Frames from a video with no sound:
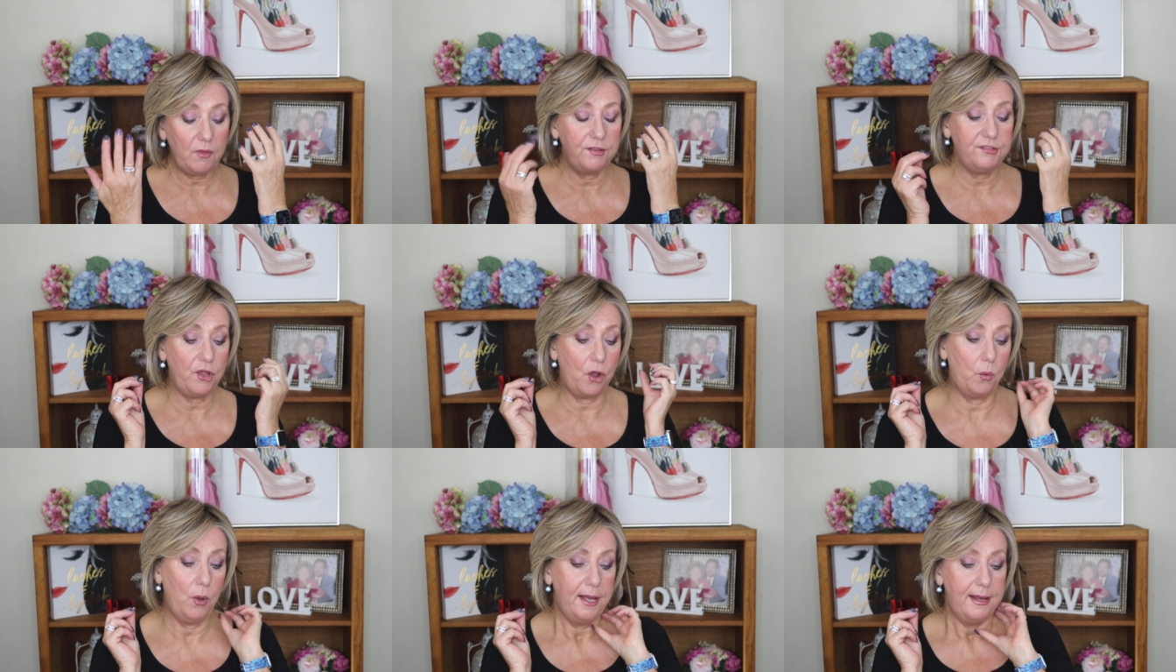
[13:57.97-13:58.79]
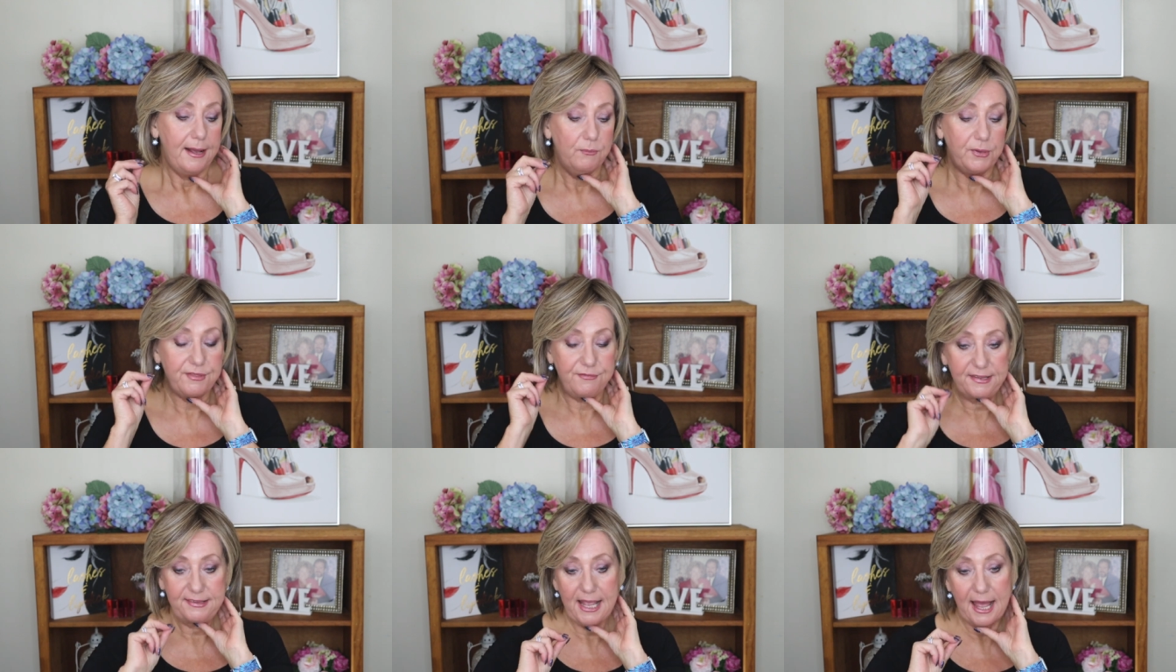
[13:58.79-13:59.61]
So with the
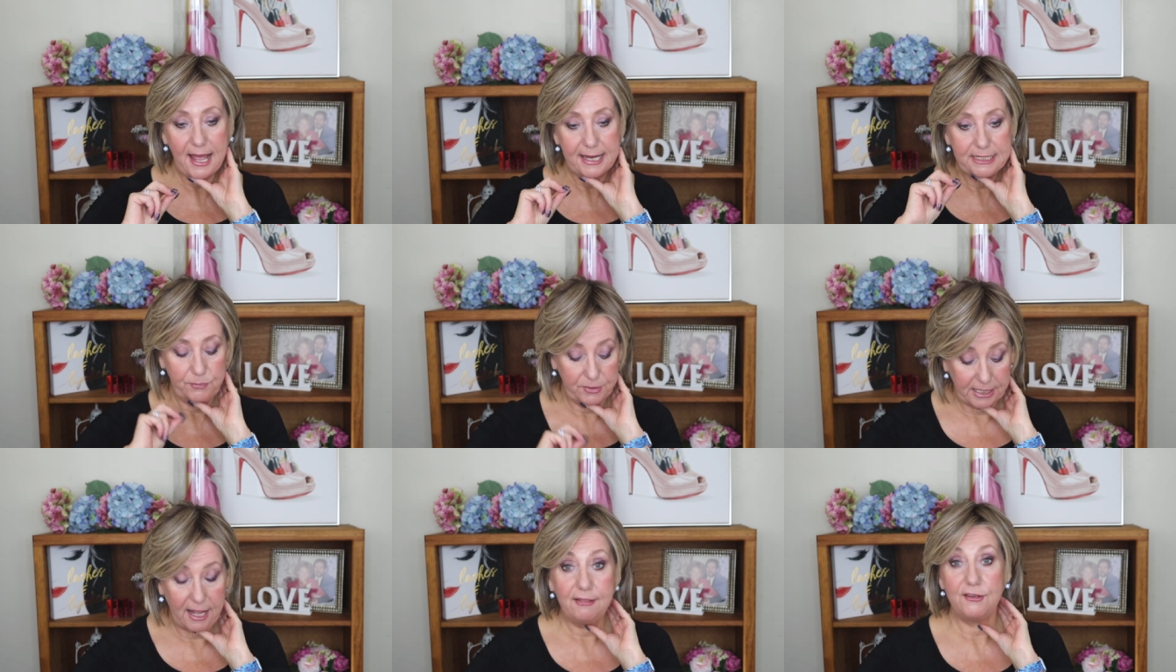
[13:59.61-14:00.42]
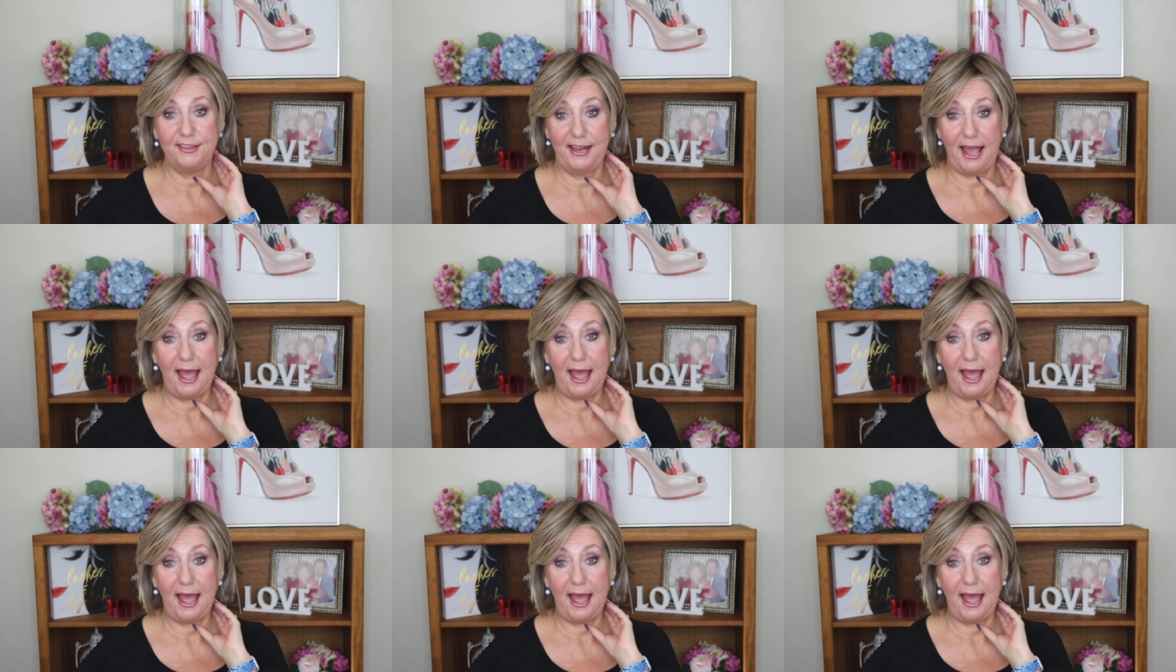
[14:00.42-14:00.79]
Viseart, the colors that